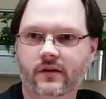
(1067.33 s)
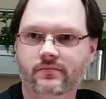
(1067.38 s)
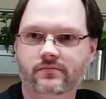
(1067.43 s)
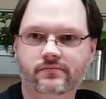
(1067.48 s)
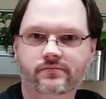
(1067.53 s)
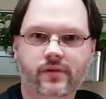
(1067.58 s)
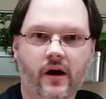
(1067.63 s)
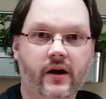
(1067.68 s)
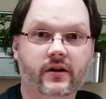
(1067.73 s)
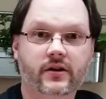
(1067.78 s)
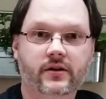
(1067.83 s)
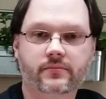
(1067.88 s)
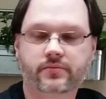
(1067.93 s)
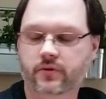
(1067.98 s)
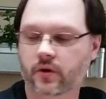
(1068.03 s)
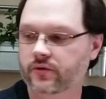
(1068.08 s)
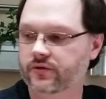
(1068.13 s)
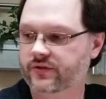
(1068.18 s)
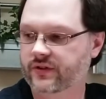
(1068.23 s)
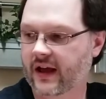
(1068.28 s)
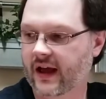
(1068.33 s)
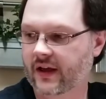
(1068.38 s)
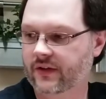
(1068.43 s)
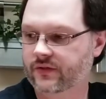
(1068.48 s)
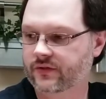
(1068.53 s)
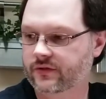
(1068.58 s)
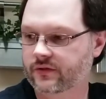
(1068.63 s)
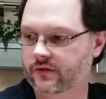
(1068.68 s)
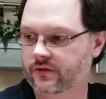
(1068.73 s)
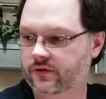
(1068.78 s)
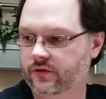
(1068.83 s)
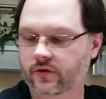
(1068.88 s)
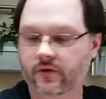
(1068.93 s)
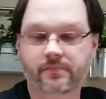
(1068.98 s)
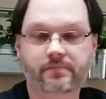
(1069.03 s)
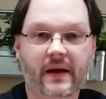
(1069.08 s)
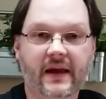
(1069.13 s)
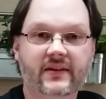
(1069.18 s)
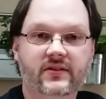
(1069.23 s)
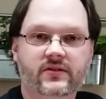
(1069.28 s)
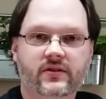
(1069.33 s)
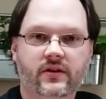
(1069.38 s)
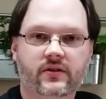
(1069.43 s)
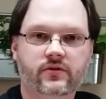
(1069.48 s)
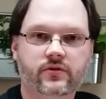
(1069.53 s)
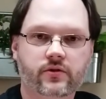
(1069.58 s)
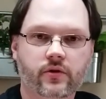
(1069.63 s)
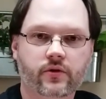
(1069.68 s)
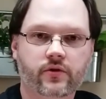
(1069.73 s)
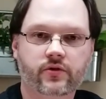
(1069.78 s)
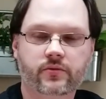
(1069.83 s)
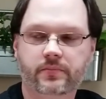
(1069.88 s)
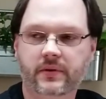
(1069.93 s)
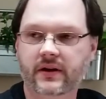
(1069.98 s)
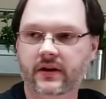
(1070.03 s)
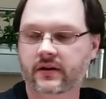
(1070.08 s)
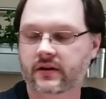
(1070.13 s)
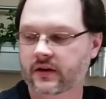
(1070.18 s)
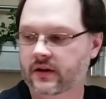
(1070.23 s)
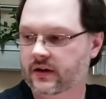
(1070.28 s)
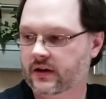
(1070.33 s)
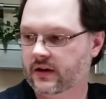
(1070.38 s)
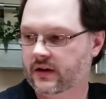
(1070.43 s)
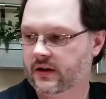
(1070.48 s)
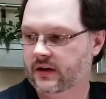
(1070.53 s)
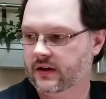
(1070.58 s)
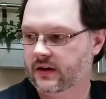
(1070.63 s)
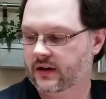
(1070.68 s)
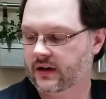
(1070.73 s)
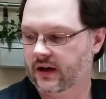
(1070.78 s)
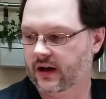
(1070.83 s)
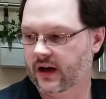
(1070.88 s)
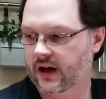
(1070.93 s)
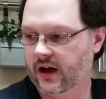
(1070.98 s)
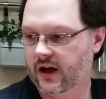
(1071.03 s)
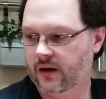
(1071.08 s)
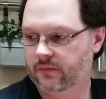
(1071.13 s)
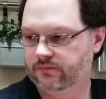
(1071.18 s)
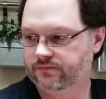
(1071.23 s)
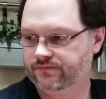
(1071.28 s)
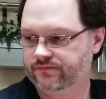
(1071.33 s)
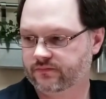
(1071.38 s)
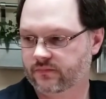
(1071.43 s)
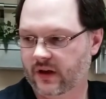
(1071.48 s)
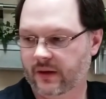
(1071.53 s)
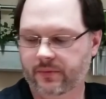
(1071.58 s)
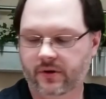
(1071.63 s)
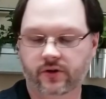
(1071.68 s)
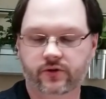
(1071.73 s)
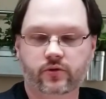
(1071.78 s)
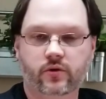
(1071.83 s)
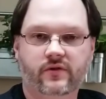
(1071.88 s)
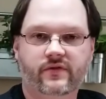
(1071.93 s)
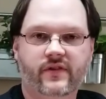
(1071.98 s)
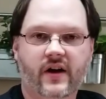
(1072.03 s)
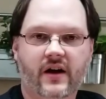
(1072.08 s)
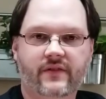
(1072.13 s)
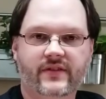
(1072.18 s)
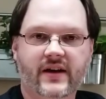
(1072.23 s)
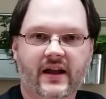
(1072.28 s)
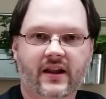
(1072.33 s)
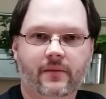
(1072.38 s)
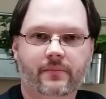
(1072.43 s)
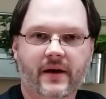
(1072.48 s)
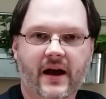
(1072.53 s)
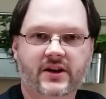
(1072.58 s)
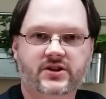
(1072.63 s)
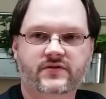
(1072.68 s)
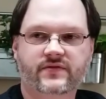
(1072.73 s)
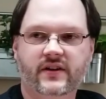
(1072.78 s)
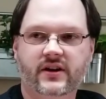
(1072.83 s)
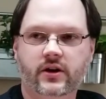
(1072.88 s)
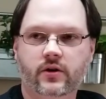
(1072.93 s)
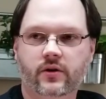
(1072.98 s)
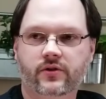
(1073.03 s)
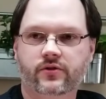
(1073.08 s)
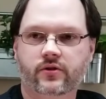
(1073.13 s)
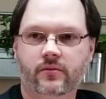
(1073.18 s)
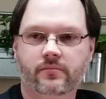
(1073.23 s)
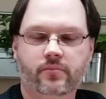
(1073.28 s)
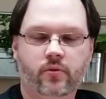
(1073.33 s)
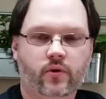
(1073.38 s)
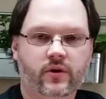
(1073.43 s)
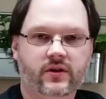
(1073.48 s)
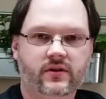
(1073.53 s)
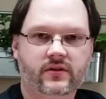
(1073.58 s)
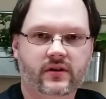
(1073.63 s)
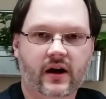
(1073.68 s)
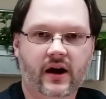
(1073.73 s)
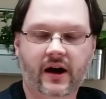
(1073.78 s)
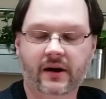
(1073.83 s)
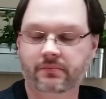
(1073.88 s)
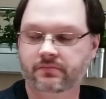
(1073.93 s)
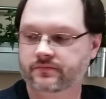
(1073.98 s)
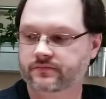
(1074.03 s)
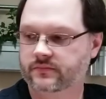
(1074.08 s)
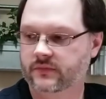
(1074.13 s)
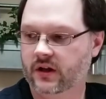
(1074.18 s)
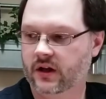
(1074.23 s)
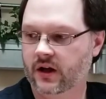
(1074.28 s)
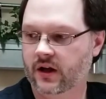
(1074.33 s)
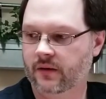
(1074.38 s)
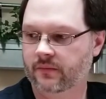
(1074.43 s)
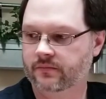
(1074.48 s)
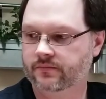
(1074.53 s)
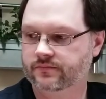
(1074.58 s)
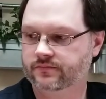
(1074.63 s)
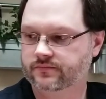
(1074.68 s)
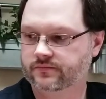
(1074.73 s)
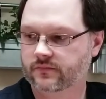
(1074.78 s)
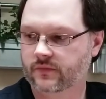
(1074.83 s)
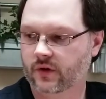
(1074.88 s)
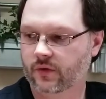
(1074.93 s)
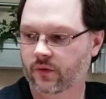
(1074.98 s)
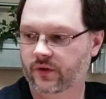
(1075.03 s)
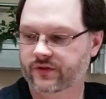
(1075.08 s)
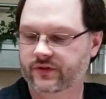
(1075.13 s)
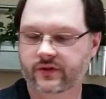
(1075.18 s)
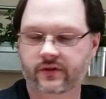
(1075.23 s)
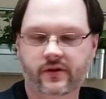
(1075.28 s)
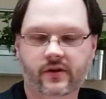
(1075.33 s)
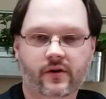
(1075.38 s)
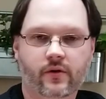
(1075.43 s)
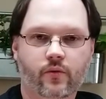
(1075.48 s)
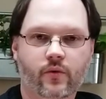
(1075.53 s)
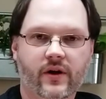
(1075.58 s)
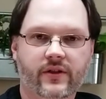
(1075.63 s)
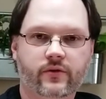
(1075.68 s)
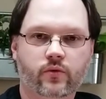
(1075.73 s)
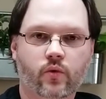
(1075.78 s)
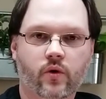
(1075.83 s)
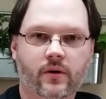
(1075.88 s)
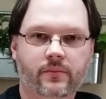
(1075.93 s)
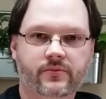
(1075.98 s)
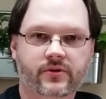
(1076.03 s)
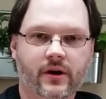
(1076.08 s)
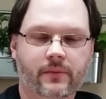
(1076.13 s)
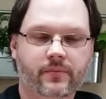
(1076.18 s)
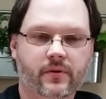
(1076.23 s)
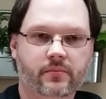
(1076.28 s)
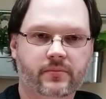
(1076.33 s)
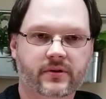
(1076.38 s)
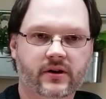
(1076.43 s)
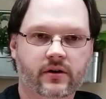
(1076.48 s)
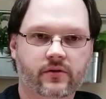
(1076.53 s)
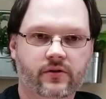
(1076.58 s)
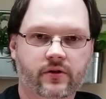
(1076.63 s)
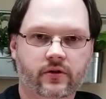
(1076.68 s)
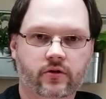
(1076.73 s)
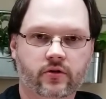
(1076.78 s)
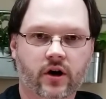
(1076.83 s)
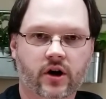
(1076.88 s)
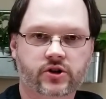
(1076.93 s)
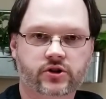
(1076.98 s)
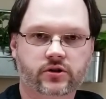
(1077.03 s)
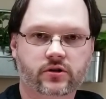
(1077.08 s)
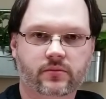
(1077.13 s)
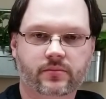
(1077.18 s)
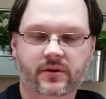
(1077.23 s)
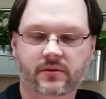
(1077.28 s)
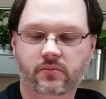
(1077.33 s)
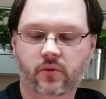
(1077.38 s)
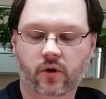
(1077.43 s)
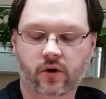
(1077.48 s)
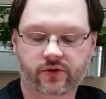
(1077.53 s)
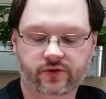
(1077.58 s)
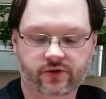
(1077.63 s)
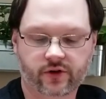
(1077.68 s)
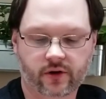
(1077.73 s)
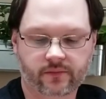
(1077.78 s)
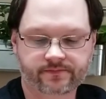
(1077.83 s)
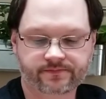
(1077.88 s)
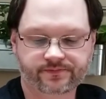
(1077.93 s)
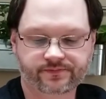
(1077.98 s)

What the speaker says: bottling process or sort of basics, so to speak. Maybe I'll do a 5-gallon batch video at some point in time. Once the weather warms up, I'll be out in the garage a little bit more. So